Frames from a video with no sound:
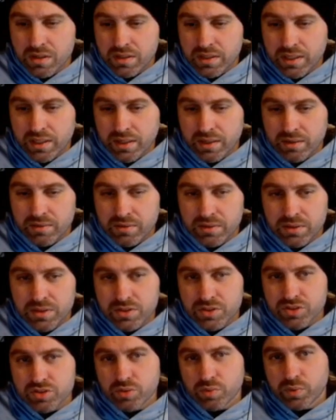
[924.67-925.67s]
Yeah,
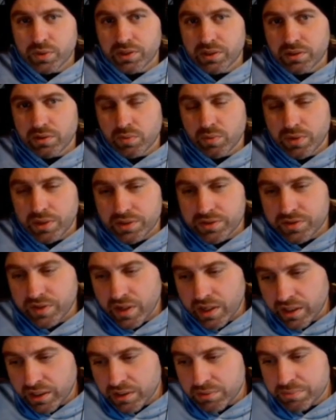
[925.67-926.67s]
so what I want to
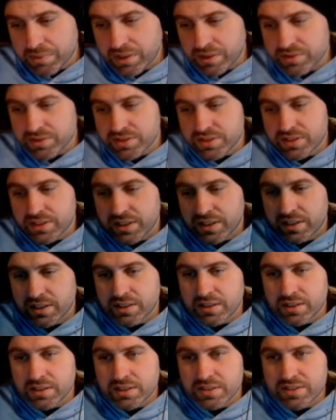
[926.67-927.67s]
talk about
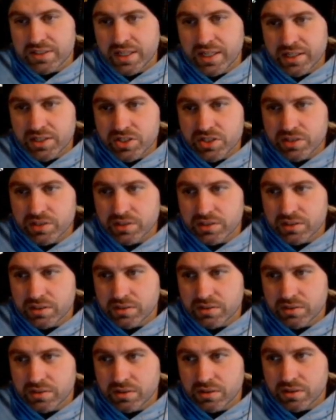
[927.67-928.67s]
today is actually
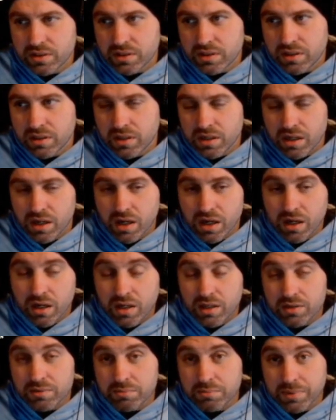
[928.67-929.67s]

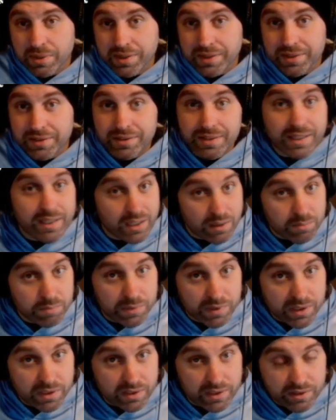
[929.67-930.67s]
on my
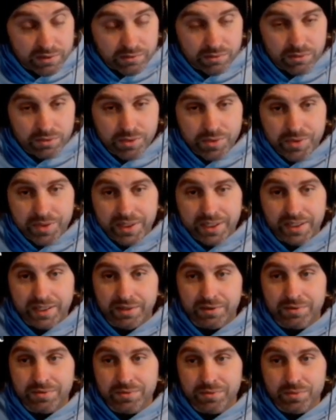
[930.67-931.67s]
campaign hero
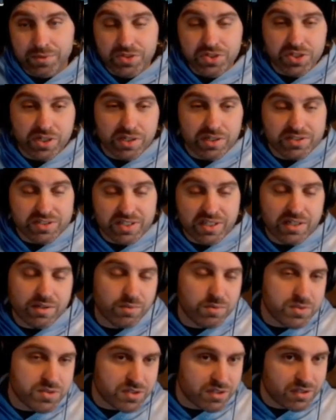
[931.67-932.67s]
account, which I said I
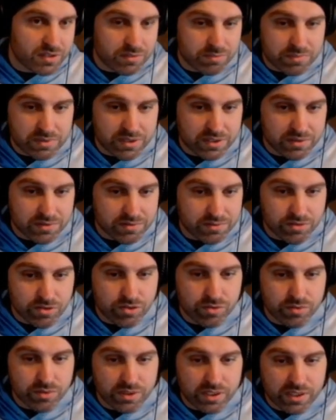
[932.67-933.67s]
wasn't going to be
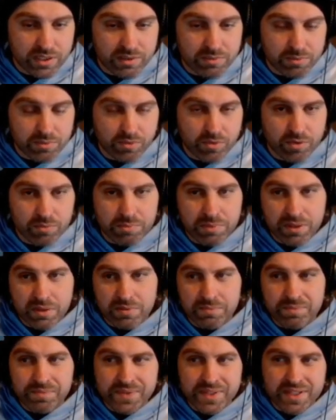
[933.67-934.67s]
doing anymore,
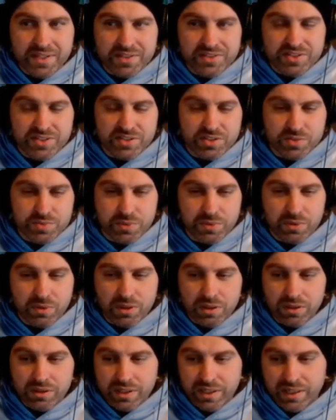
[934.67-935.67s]
but since we're
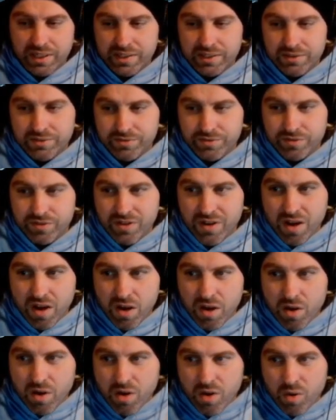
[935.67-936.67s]
all kind of
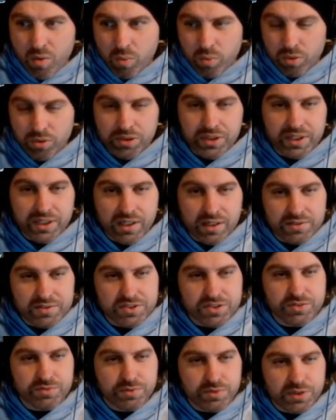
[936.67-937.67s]
working on this
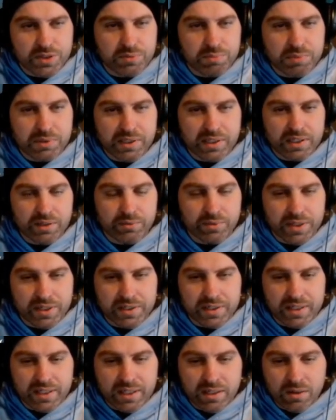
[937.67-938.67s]
free to play right
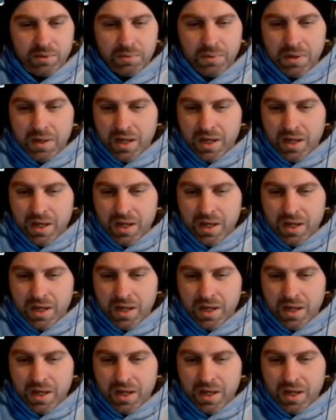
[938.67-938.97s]
now,